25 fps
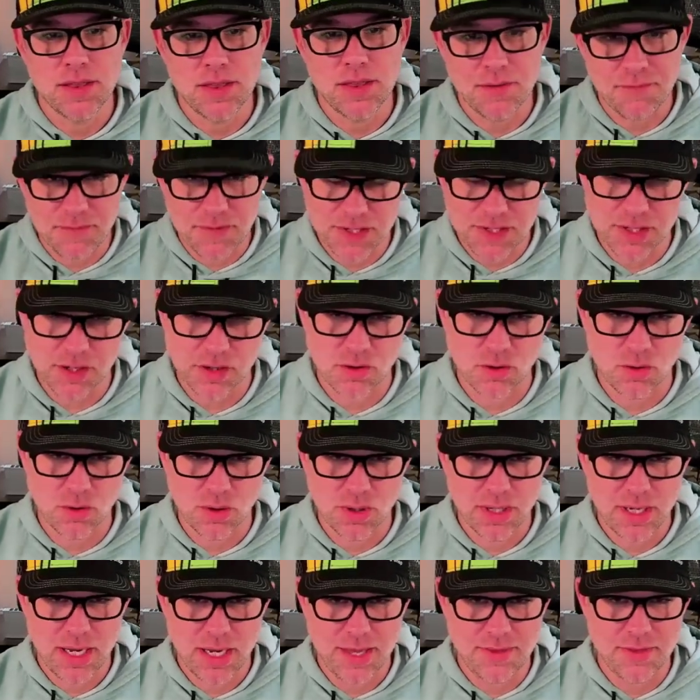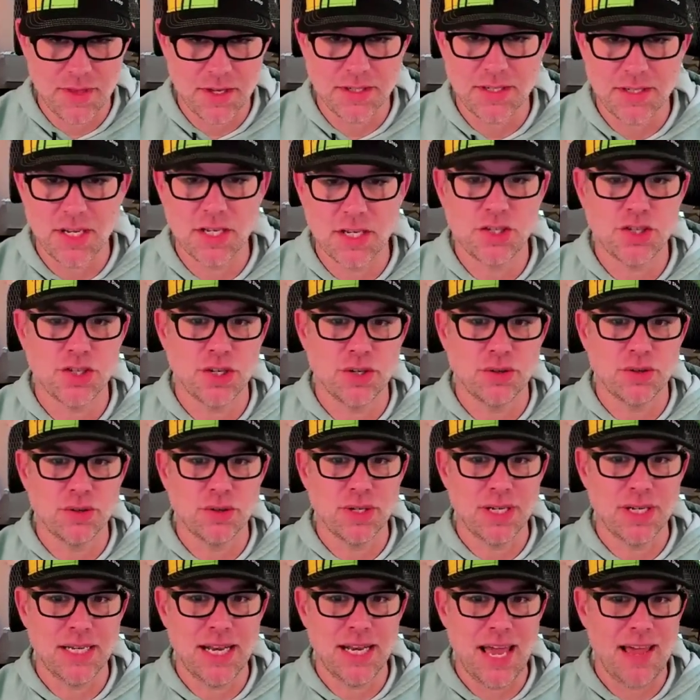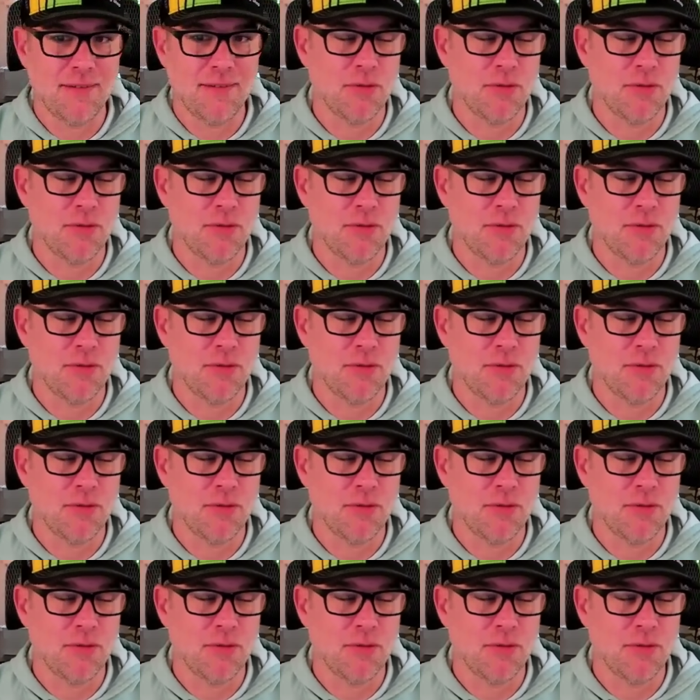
the physical and the digital in